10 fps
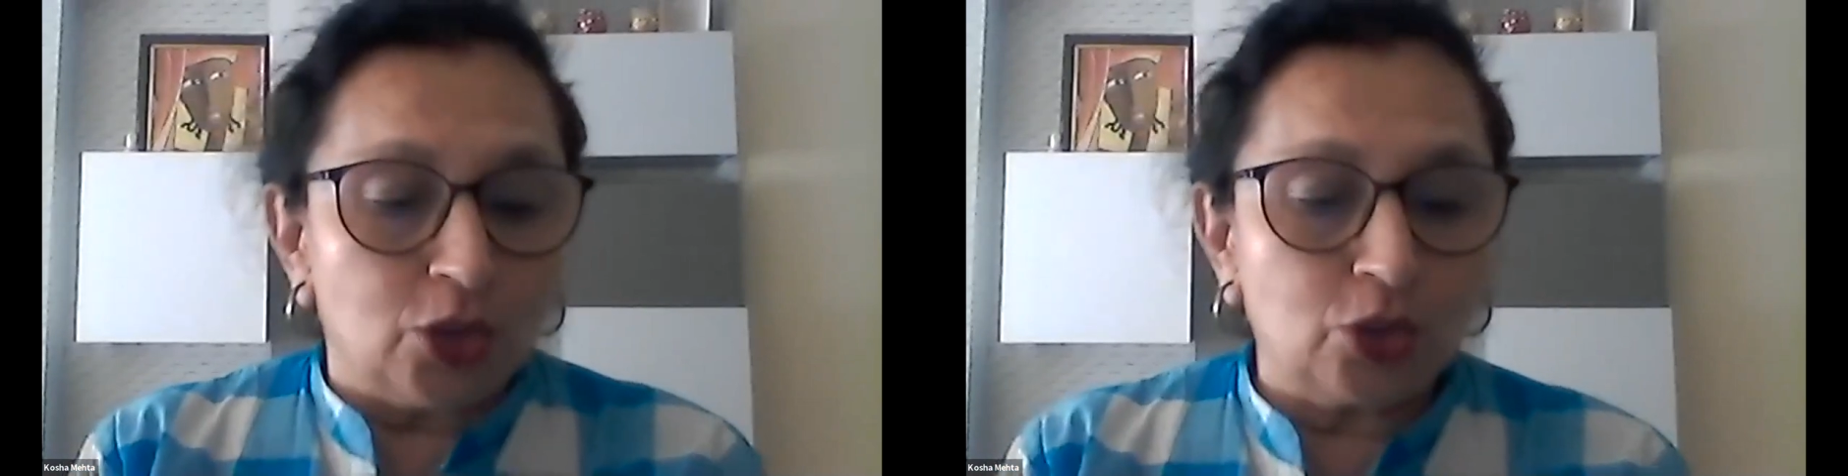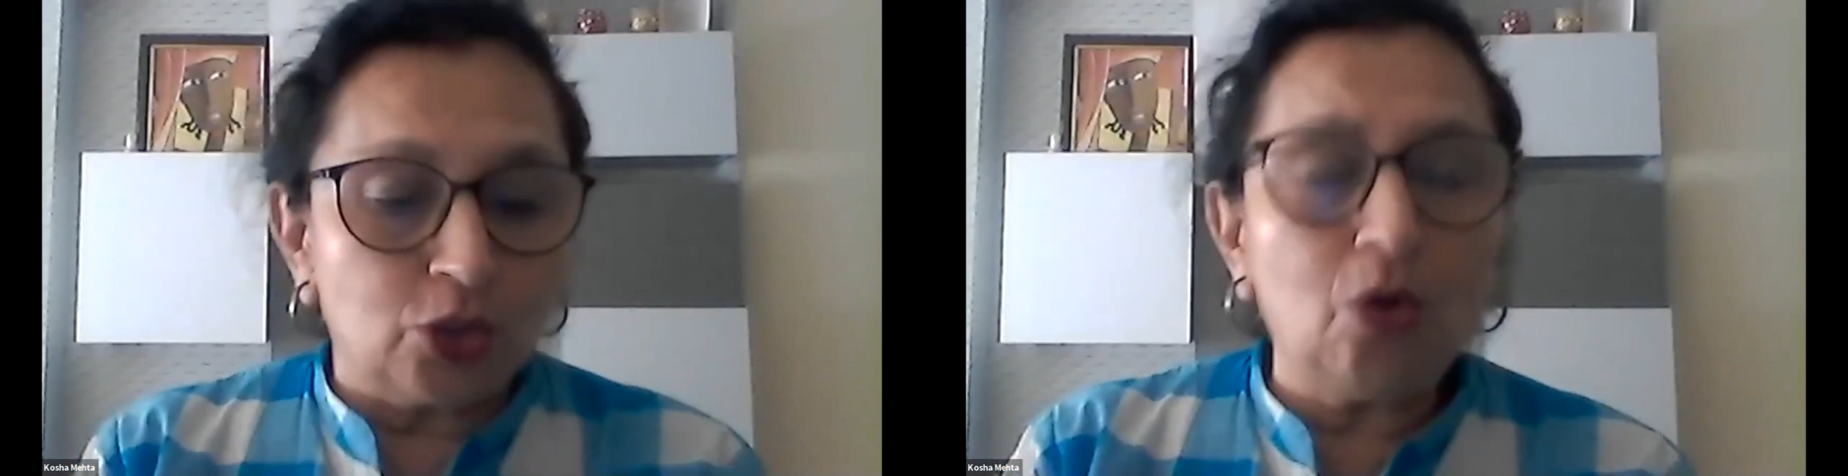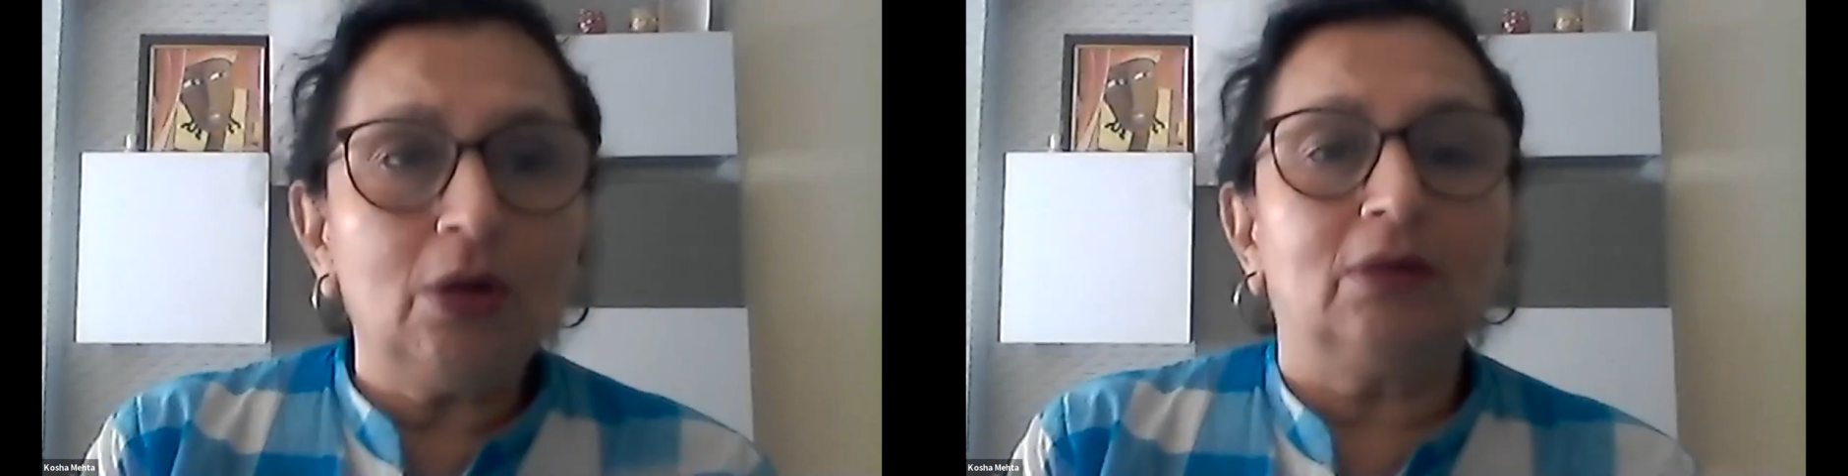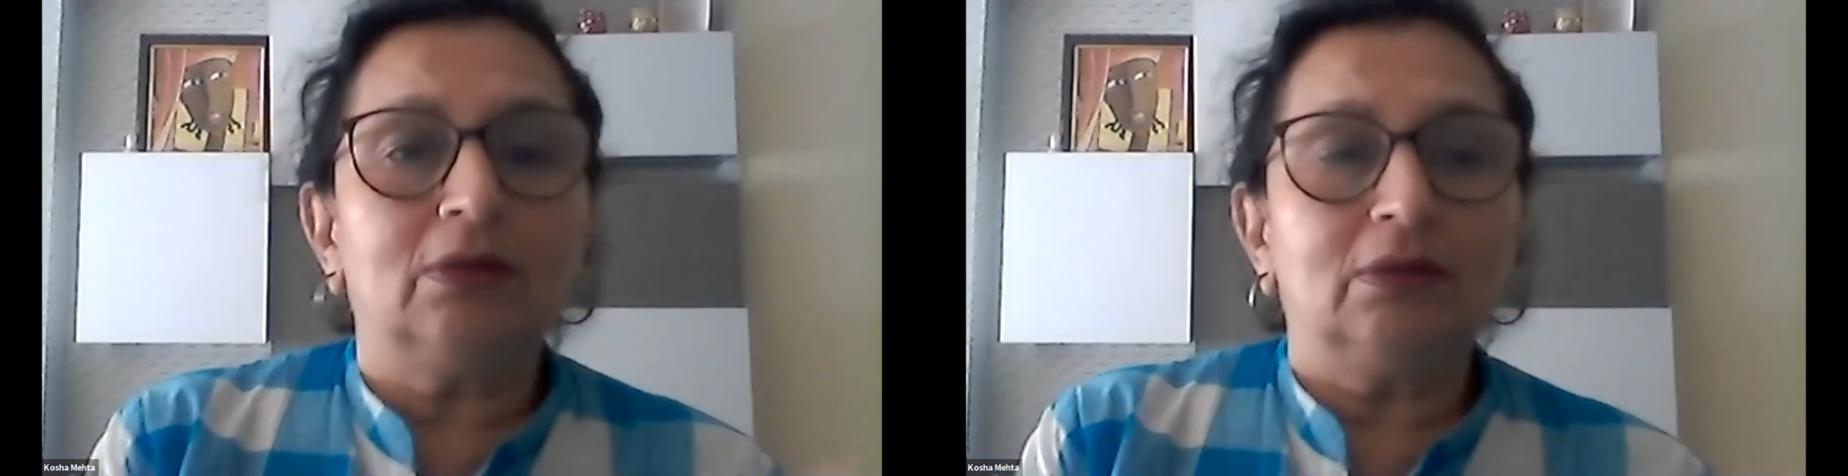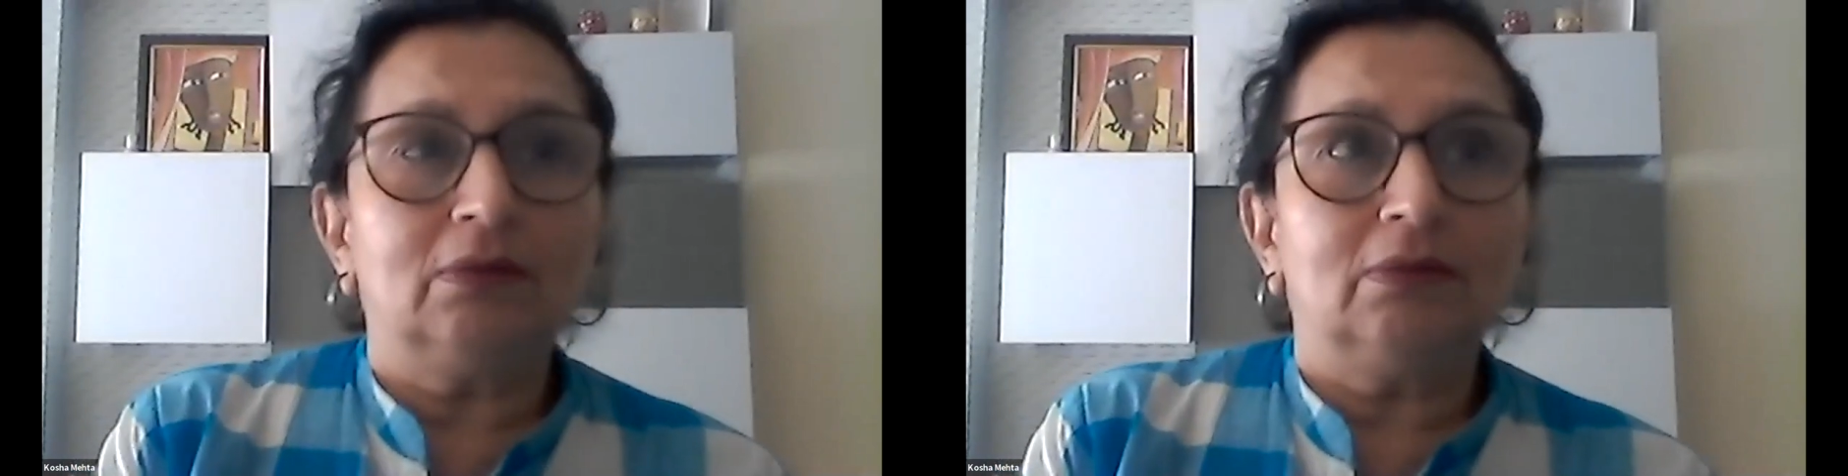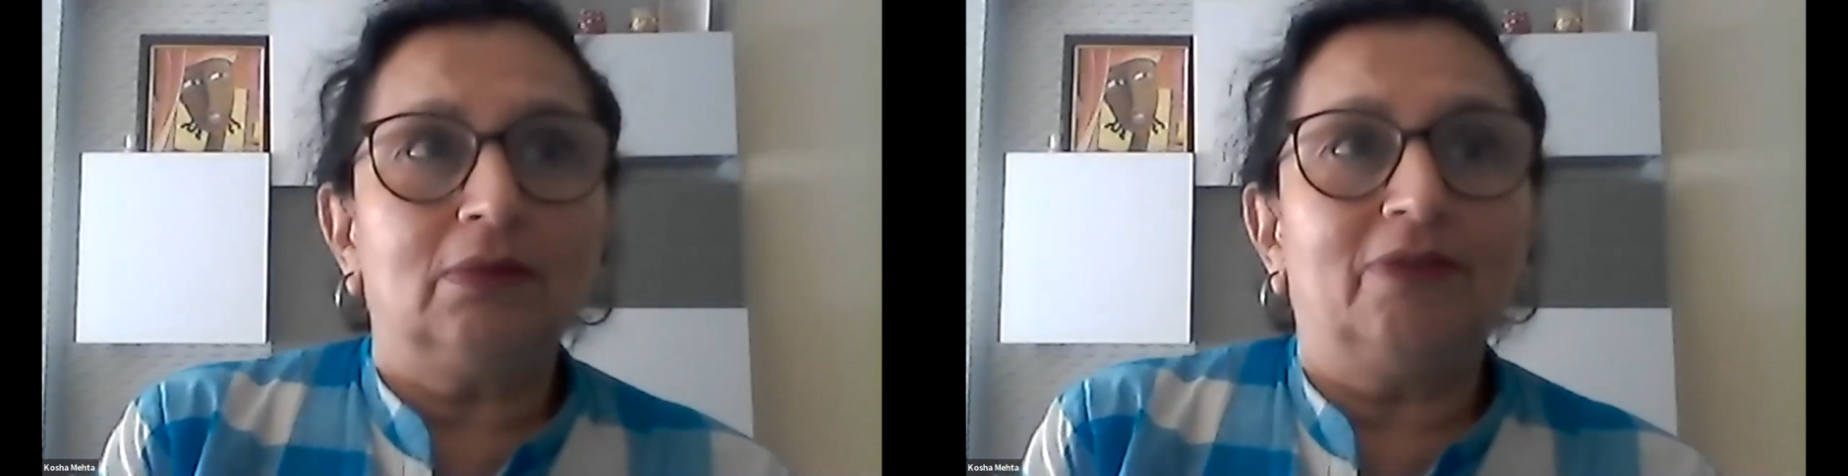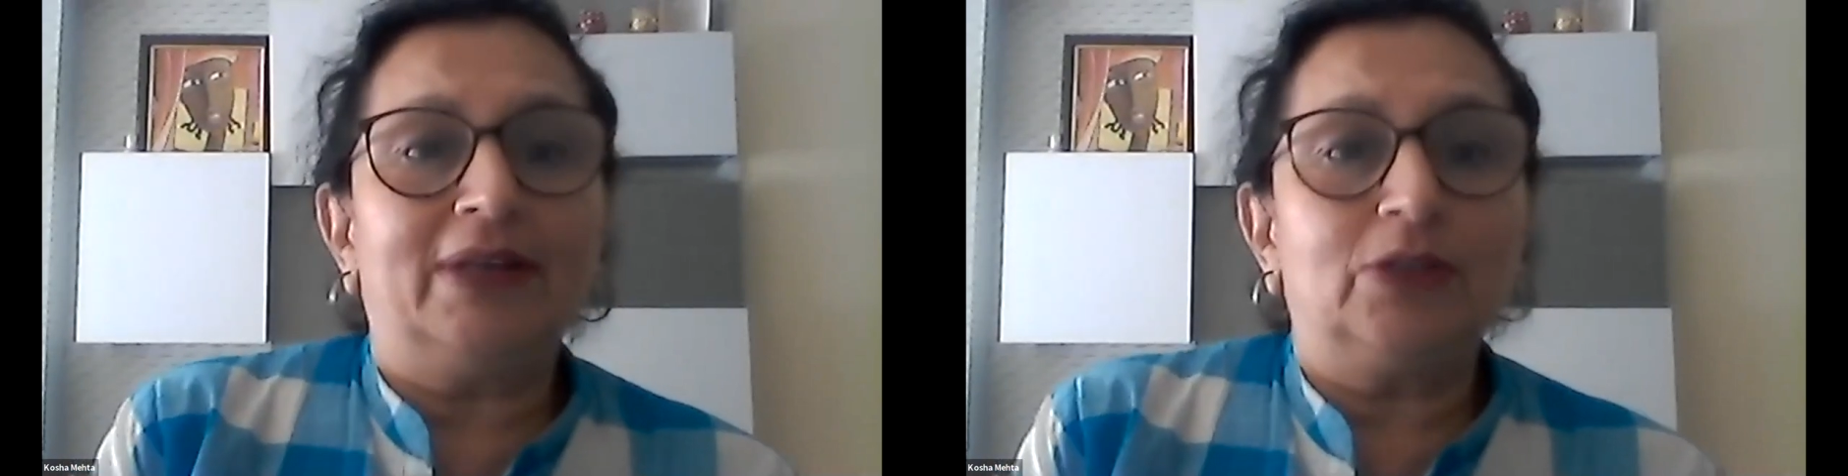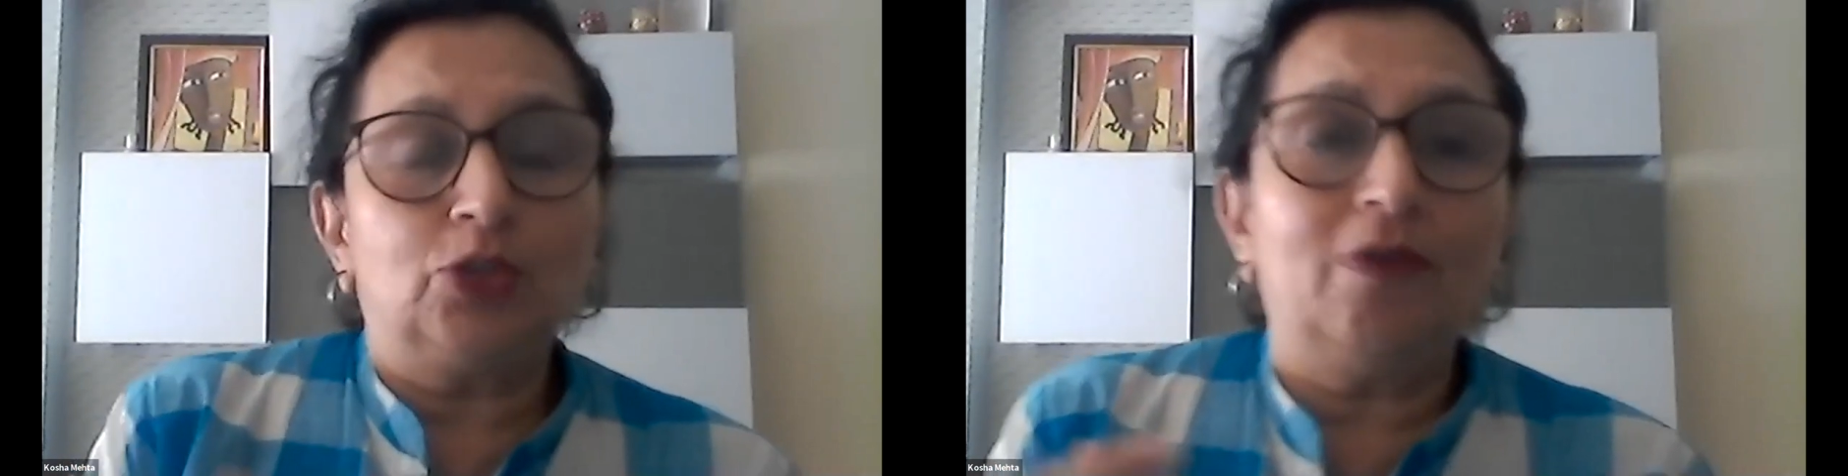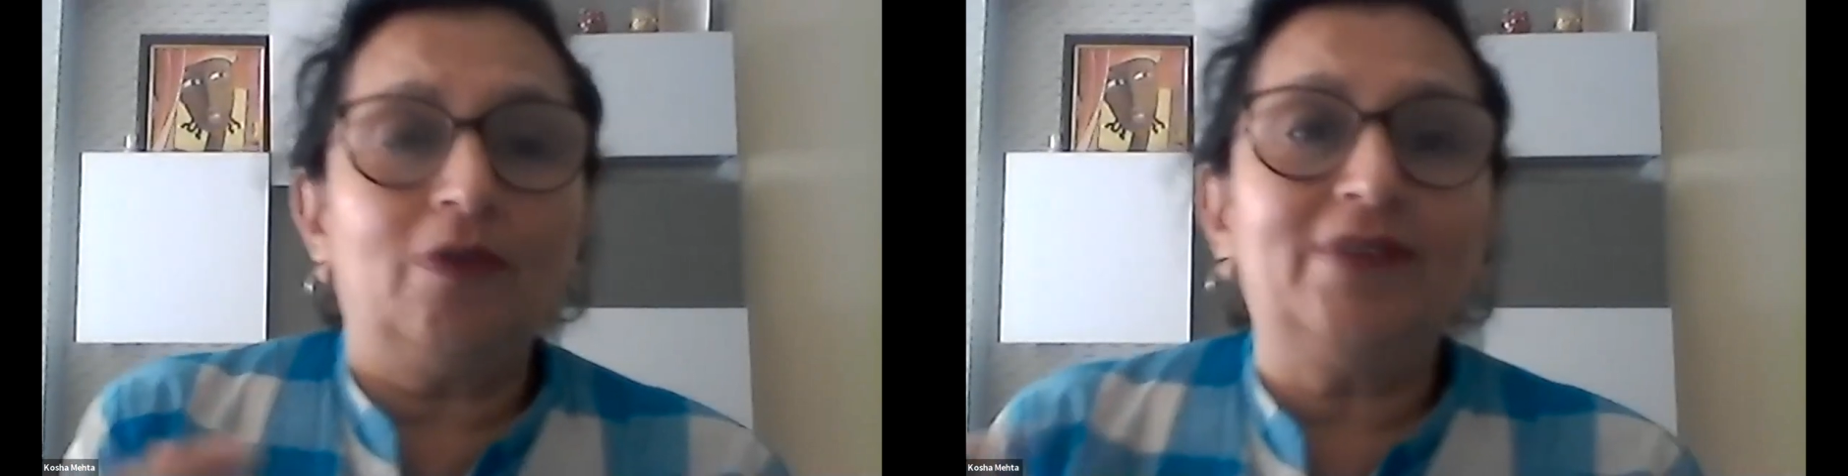So when